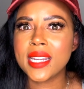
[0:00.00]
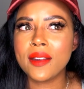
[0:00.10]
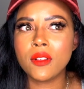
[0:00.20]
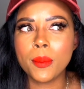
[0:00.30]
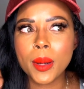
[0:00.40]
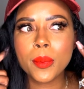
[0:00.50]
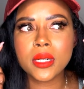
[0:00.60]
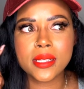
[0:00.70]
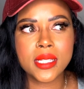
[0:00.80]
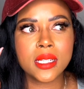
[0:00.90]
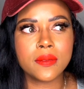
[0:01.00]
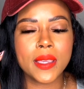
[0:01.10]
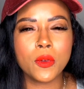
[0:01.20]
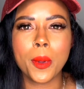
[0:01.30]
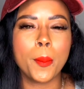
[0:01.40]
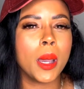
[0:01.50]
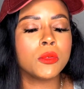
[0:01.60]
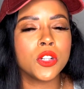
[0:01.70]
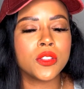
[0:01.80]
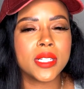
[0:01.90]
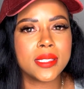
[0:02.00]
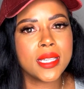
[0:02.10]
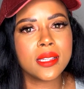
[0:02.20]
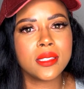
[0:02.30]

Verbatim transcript: And I remember distinctively when my mom turned thirty-six.